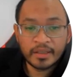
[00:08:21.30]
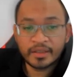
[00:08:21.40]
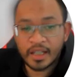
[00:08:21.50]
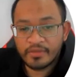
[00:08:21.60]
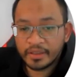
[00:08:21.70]

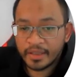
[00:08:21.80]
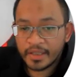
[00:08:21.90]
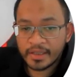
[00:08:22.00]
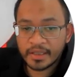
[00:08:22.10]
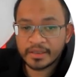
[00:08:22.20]
So
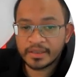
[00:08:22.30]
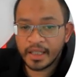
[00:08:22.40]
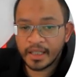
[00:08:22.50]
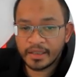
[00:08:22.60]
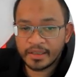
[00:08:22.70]
advantages
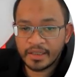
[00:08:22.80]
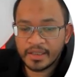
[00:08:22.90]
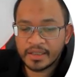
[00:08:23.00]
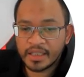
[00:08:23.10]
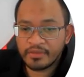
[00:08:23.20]
and
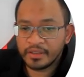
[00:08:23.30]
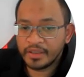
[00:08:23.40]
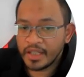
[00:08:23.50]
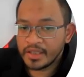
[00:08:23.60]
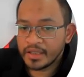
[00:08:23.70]

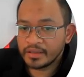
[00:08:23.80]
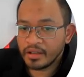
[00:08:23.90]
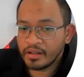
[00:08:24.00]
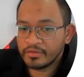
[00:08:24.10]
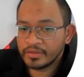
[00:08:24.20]
disadvantages
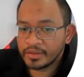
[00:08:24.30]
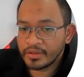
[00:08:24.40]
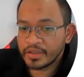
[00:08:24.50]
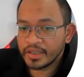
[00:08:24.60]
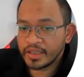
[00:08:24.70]
of
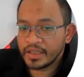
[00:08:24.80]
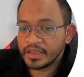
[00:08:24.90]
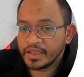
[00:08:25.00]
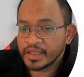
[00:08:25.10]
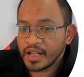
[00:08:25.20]

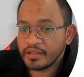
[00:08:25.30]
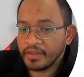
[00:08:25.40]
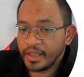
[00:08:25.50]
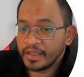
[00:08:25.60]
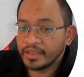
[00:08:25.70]
storing
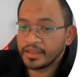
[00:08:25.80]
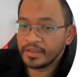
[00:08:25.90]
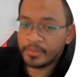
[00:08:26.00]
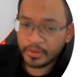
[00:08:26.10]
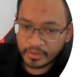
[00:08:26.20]
derived
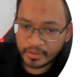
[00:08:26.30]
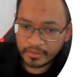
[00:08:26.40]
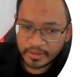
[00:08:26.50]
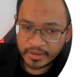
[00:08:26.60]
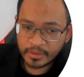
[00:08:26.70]

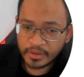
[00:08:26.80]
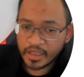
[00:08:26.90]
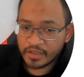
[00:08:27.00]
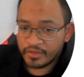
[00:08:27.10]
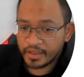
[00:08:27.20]
attribute. So
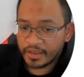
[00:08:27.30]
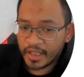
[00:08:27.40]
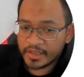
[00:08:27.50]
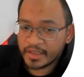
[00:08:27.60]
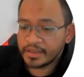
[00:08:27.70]
the
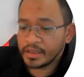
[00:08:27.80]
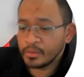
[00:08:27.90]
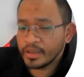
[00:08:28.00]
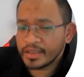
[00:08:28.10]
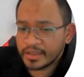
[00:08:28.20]
advantages,
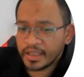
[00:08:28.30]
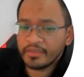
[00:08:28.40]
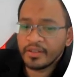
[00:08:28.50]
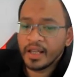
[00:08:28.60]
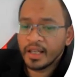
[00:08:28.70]
it will
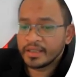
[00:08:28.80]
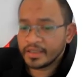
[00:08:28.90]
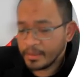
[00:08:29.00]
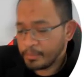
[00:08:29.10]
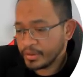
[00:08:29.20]
save
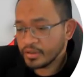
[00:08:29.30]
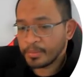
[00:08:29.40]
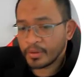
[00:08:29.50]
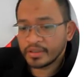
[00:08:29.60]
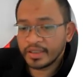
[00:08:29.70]

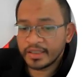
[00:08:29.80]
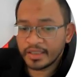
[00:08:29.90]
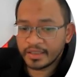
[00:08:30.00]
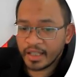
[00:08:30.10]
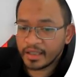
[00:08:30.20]
CPU
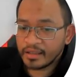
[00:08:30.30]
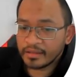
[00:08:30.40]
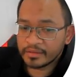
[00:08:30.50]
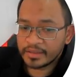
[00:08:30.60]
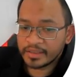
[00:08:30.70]
processing
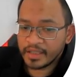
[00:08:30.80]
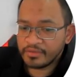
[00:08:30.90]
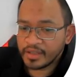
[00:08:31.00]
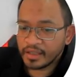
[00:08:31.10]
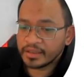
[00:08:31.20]
cycle,
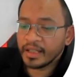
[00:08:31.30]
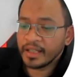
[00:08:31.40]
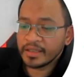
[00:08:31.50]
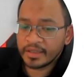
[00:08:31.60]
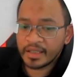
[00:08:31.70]
save data
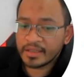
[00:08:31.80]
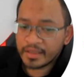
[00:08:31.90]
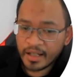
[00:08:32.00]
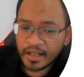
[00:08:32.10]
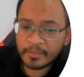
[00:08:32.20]

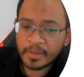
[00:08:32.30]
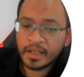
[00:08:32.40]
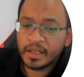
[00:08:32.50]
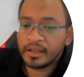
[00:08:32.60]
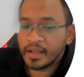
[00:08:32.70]
access time,
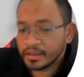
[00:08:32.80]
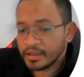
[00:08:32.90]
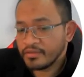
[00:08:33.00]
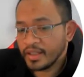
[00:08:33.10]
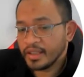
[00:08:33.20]

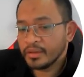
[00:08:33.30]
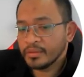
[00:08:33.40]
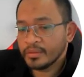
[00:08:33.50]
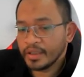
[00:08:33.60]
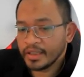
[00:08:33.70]
data
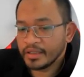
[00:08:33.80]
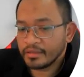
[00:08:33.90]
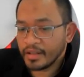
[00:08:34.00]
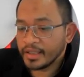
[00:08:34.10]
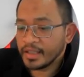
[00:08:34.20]
value
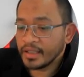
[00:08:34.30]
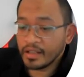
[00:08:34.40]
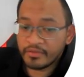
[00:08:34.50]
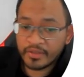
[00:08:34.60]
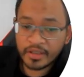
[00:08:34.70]
is
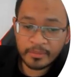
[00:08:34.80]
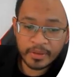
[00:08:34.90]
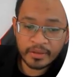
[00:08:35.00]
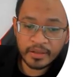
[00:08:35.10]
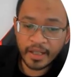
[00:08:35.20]
readily
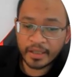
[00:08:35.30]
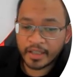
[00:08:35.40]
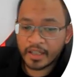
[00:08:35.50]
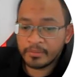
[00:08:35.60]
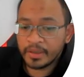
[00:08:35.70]
available
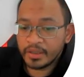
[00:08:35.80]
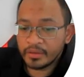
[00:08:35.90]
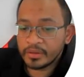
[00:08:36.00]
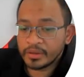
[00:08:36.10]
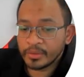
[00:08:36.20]
and can be
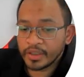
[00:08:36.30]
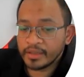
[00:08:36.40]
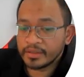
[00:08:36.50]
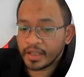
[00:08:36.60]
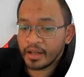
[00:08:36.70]
used to
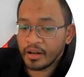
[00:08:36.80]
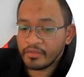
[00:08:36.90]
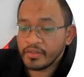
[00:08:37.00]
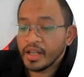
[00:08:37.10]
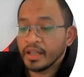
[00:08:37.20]
keep track
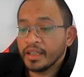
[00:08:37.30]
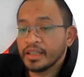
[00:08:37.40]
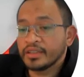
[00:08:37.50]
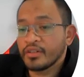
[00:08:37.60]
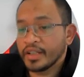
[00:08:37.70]
of
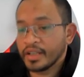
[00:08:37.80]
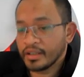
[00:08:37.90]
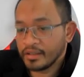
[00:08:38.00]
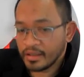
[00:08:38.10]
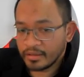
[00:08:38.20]

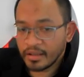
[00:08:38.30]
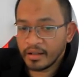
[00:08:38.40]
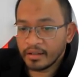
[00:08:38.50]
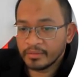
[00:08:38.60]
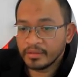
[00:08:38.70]
historical
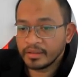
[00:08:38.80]
data.